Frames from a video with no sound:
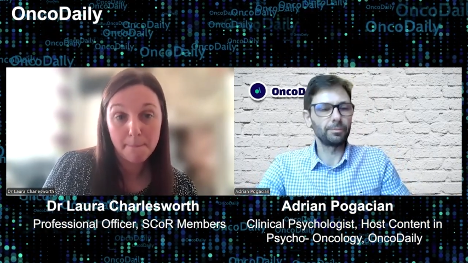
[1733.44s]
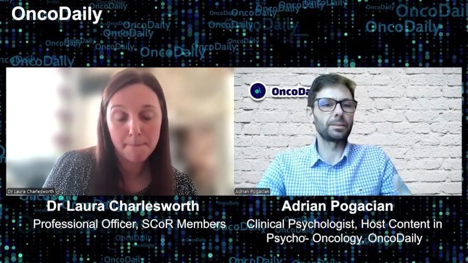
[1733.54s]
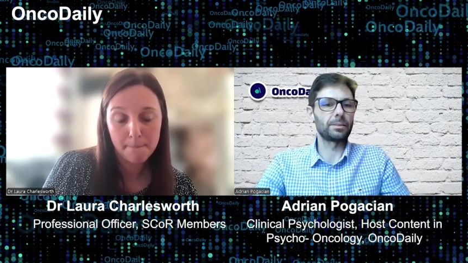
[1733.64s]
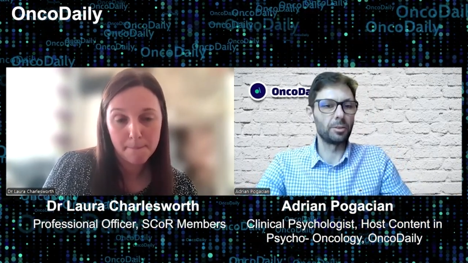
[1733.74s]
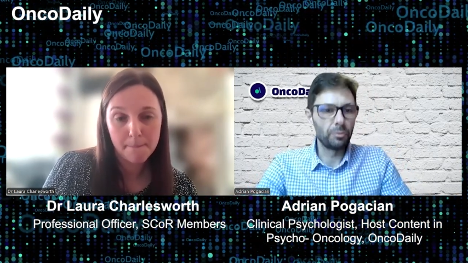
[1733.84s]
Speaker 1: a
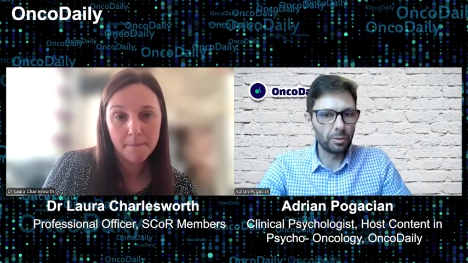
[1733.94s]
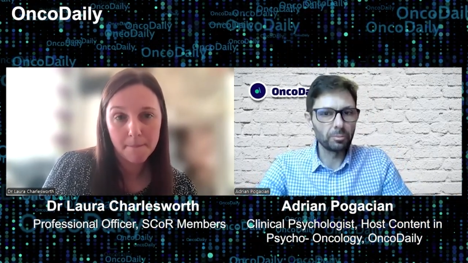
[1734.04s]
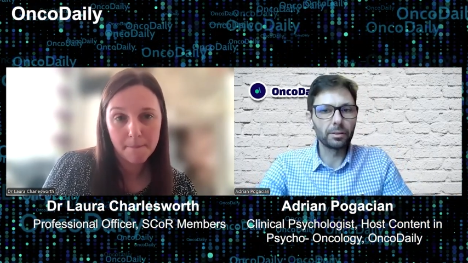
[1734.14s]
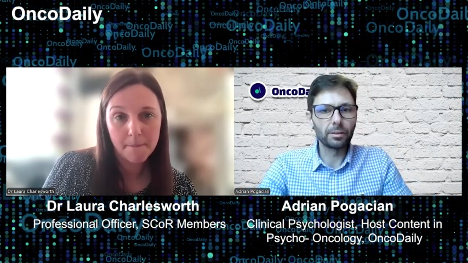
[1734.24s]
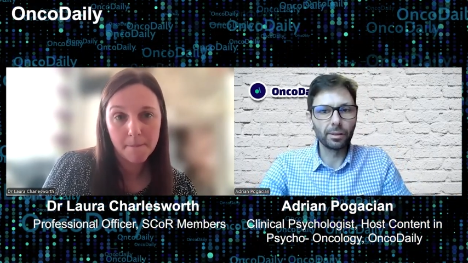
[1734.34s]
severe
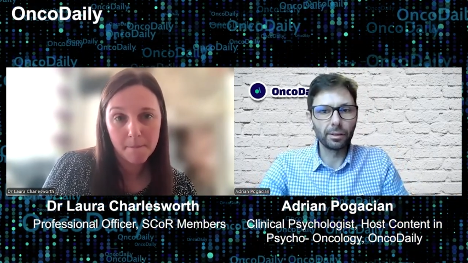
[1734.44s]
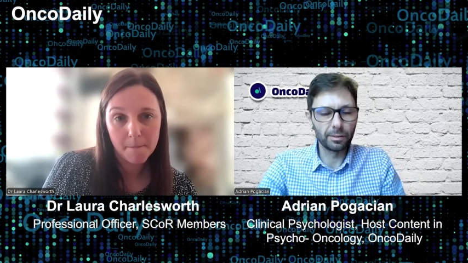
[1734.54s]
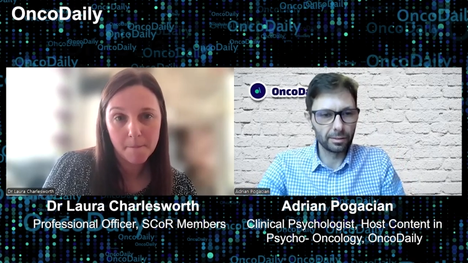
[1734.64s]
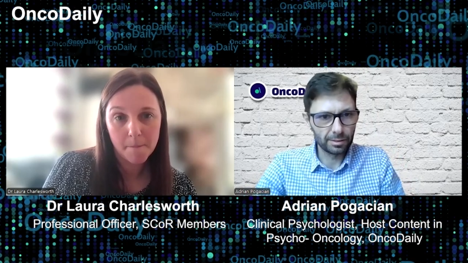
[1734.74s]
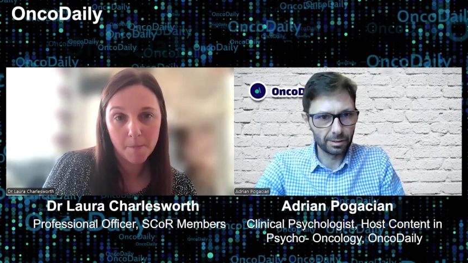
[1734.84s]
mental
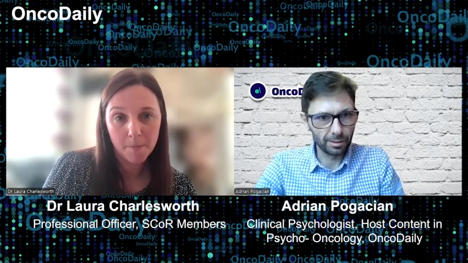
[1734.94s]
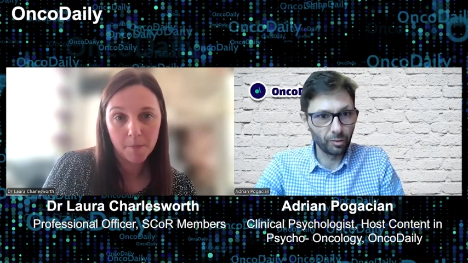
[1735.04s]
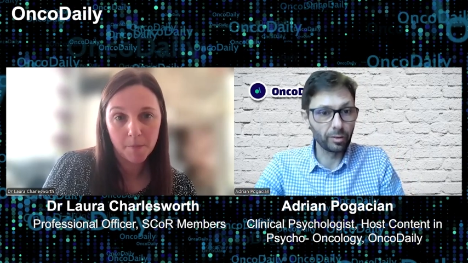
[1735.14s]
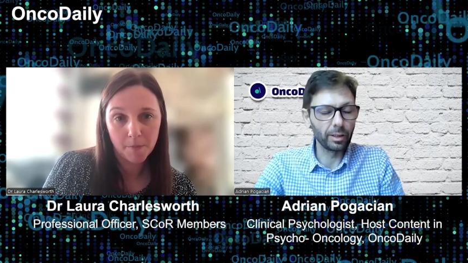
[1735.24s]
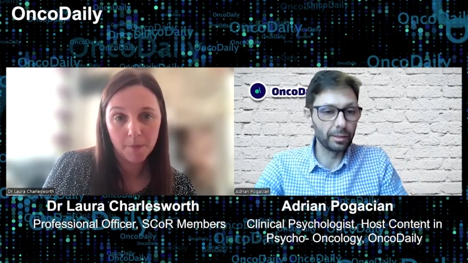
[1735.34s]
illness
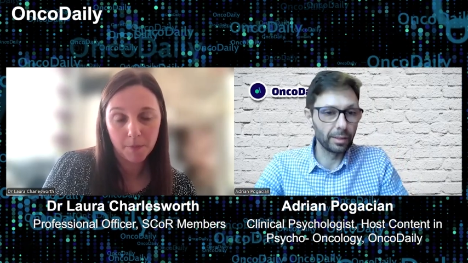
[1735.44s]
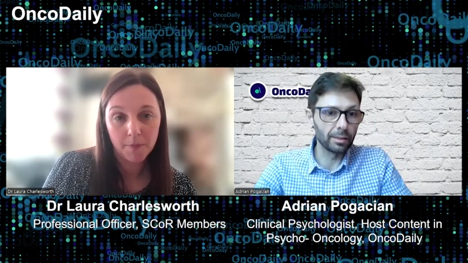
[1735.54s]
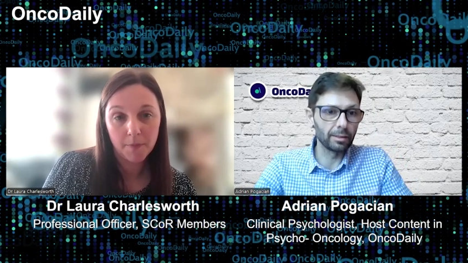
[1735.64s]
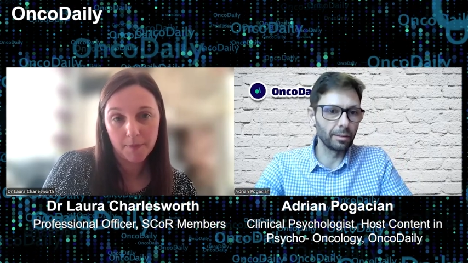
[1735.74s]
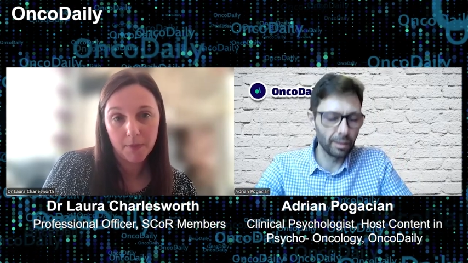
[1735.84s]
alone and
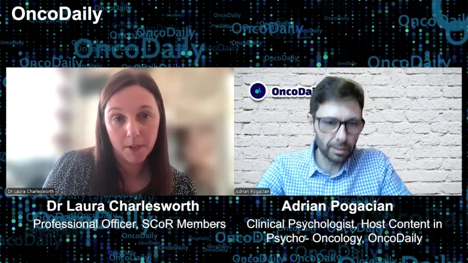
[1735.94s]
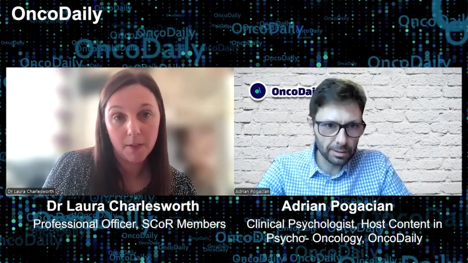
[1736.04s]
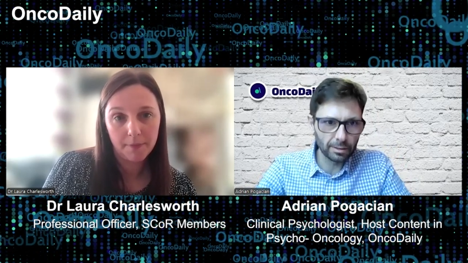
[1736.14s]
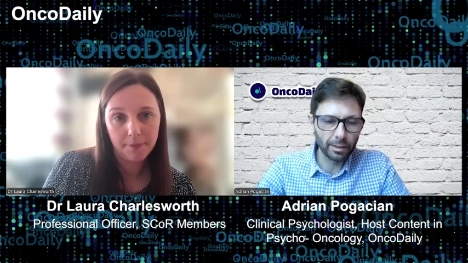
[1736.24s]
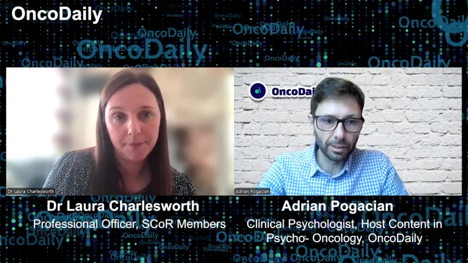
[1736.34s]
then a
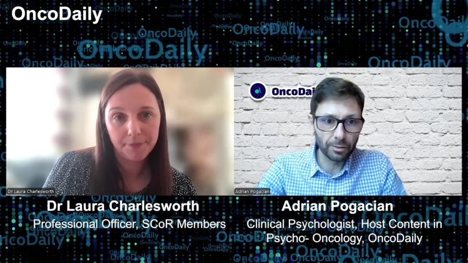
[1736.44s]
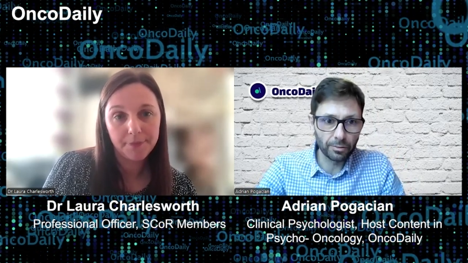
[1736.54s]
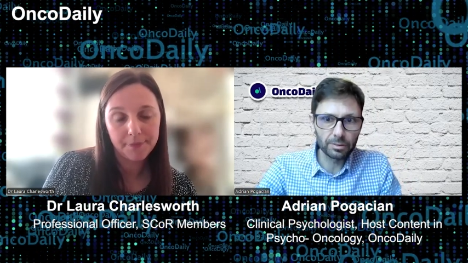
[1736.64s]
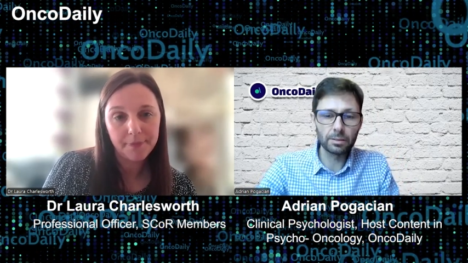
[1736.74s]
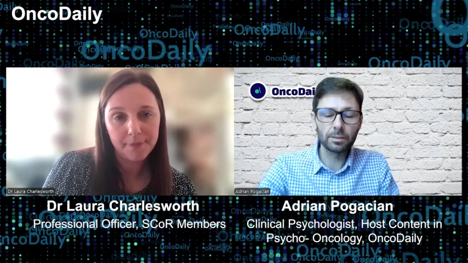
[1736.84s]
cancer
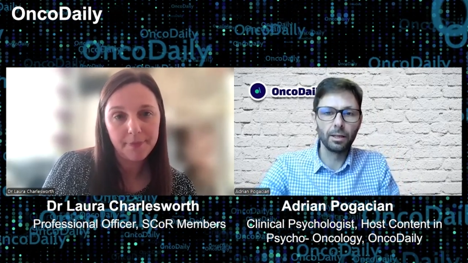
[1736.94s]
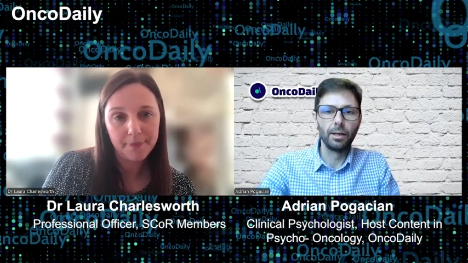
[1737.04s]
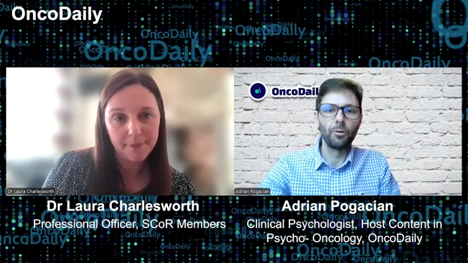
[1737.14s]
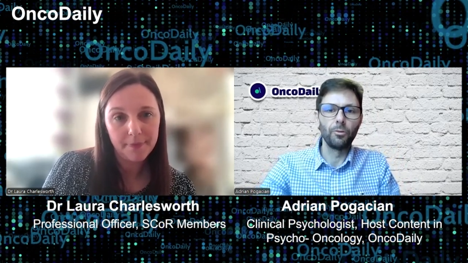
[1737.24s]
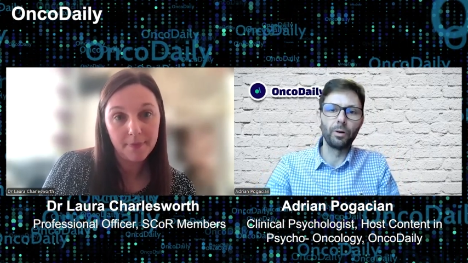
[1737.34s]
diagnosis
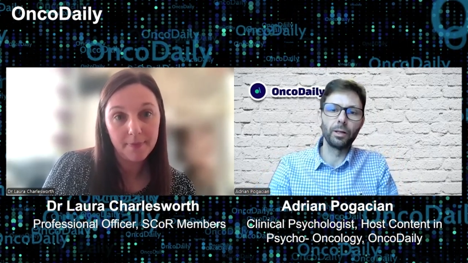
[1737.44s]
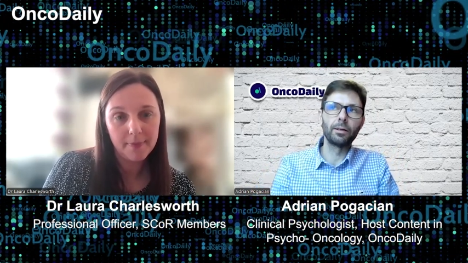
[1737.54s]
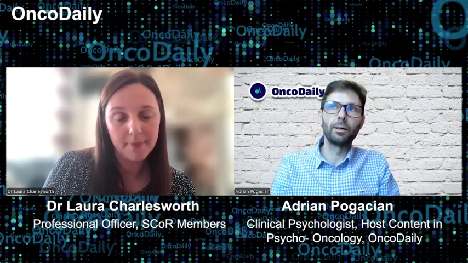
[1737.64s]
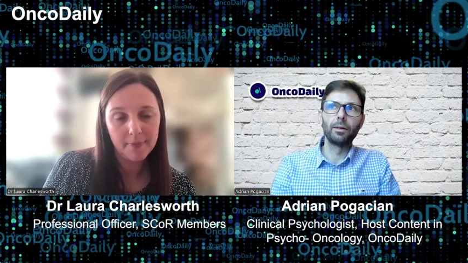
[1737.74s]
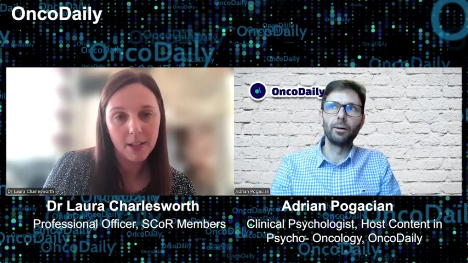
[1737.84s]

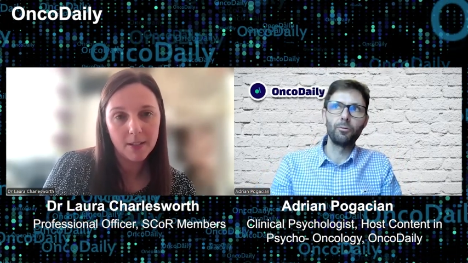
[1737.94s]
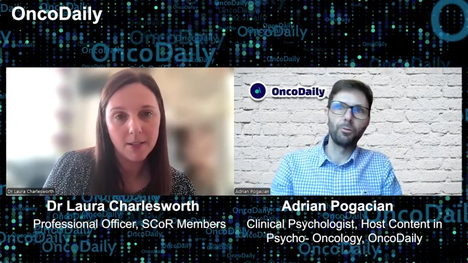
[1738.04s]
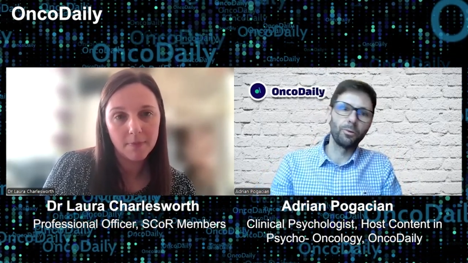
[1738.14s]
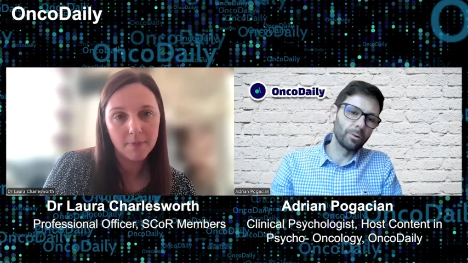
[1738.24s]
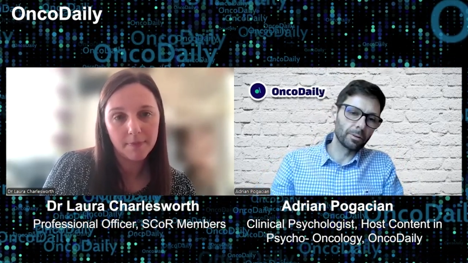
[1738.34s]
when
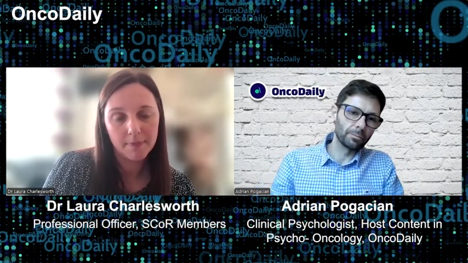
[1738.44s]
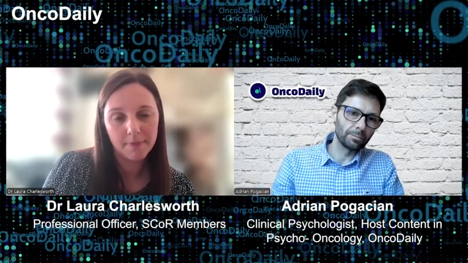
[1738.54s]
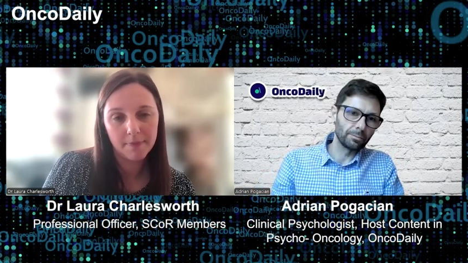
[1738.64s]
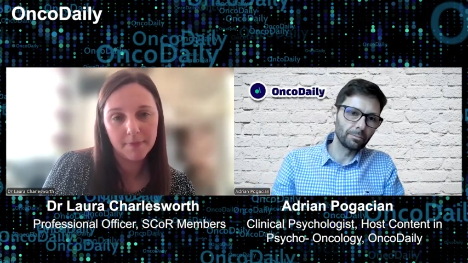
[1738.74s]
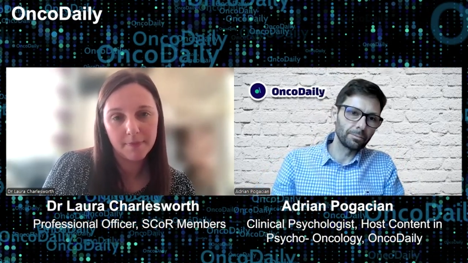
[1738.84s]
for
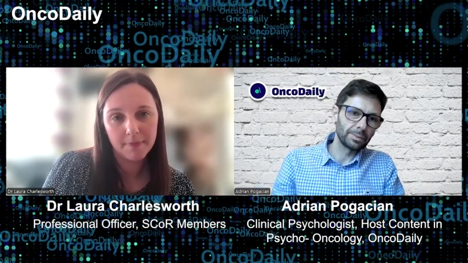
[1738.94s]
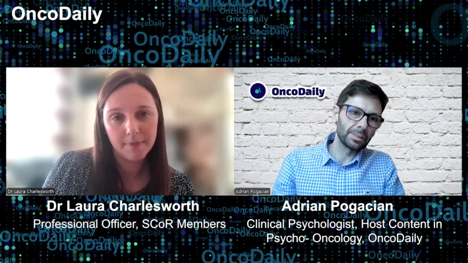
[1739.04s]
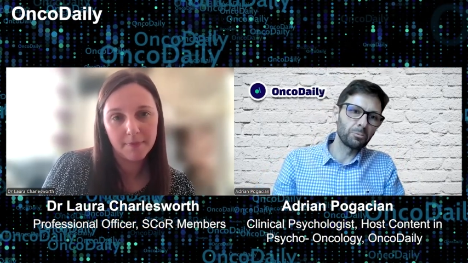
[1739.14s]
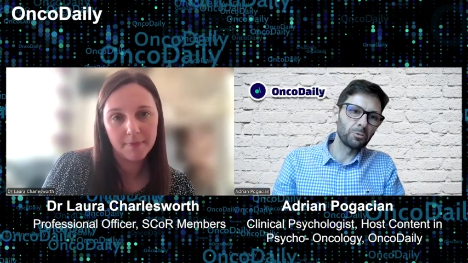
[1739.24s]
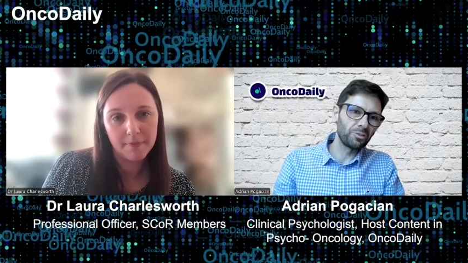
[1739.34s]

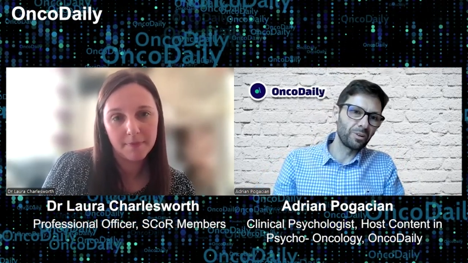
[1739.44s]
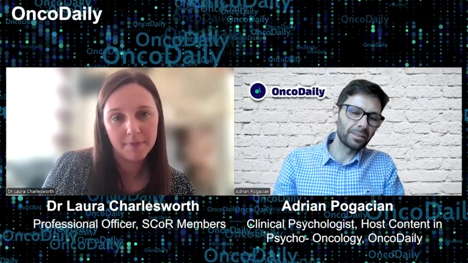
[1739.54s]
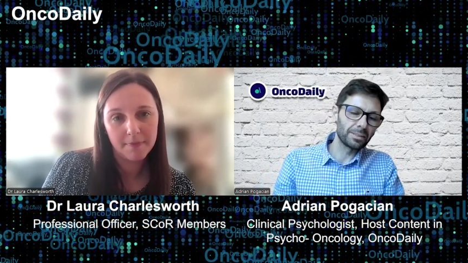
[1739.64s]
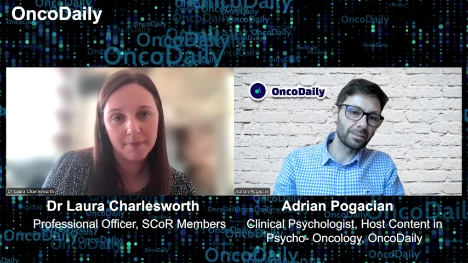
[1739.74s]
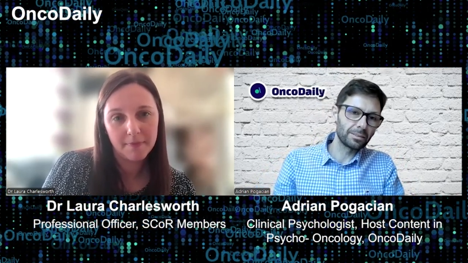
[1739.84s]
some of
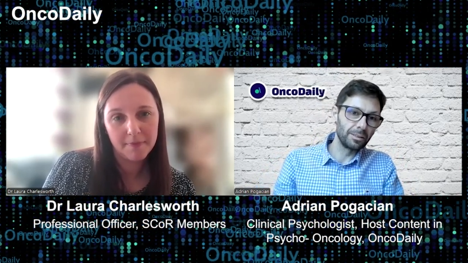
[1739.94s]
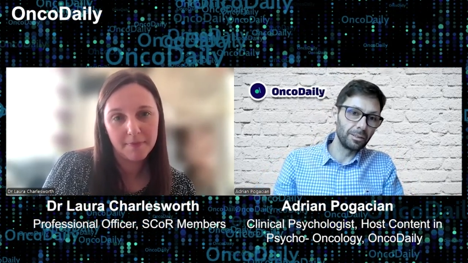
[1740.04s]
us